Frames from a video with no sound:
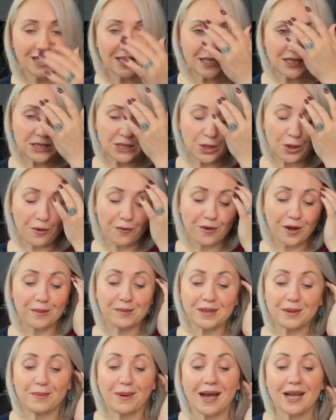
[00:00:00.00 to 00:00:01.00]
So
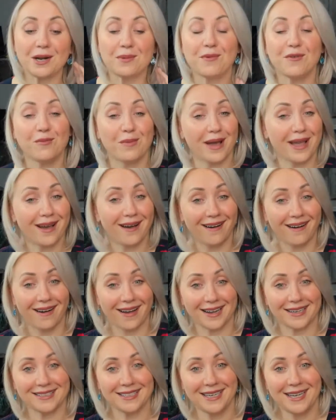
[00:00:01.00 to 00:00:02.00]
from the bottom of my
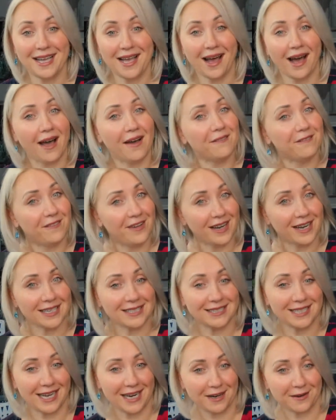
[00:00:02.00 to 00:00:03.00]
heart, I'm
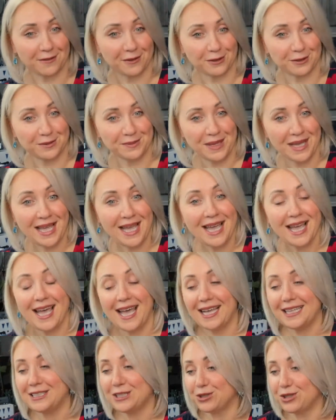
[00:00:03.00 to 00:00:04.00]
very thankful.
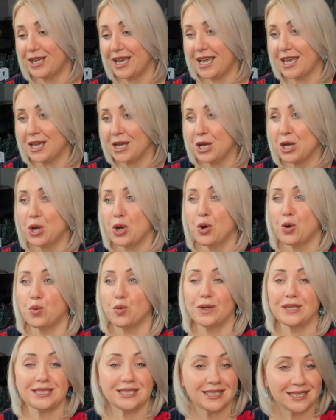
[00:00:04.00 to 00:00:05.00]
And today,
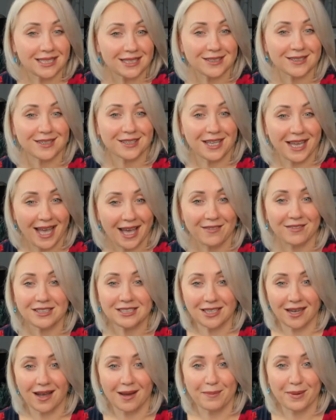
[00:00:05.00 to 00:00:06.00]
we're still going to have a
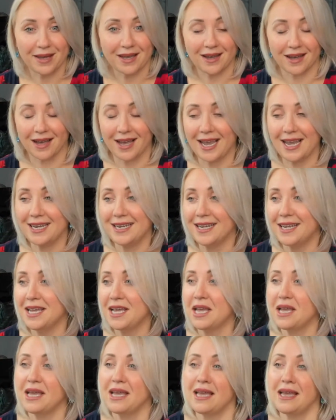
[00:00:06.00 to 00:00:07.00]
topic, right?
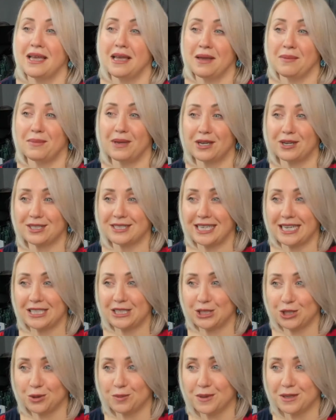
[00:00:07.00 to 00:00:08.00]
Because I
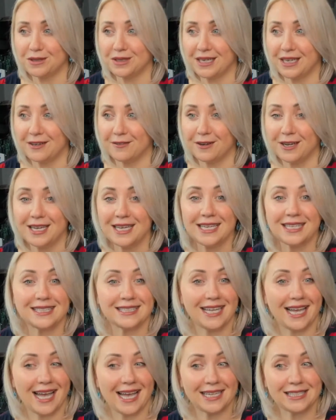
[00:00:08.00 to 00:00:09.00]
do believe
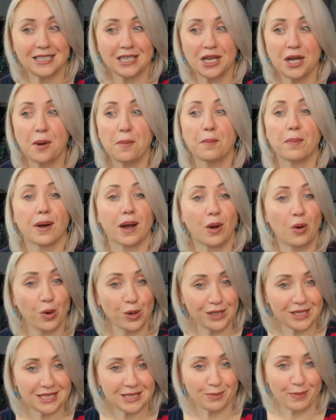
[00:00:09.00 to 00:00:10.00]
that
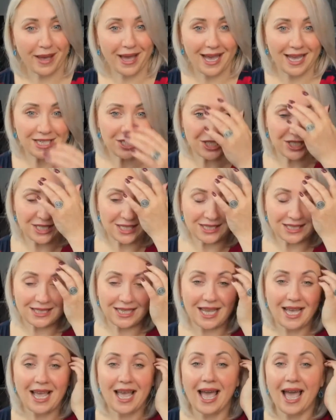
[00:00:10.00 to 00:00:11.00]
pro dispatchers
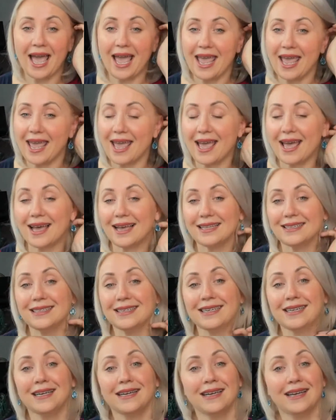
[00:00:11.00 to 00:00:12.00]
and